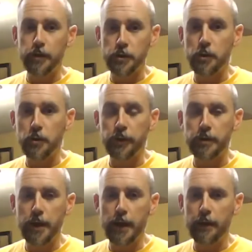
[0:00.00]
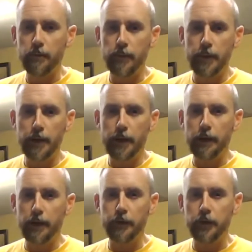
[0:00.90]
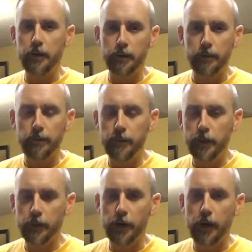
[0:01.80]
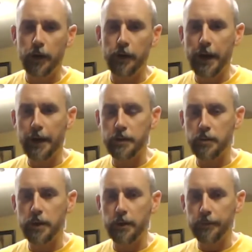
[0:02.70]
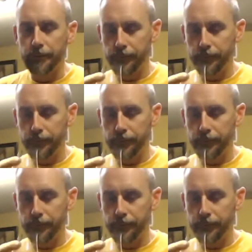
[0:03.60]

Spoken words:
old, and kind of give your thought on that as well.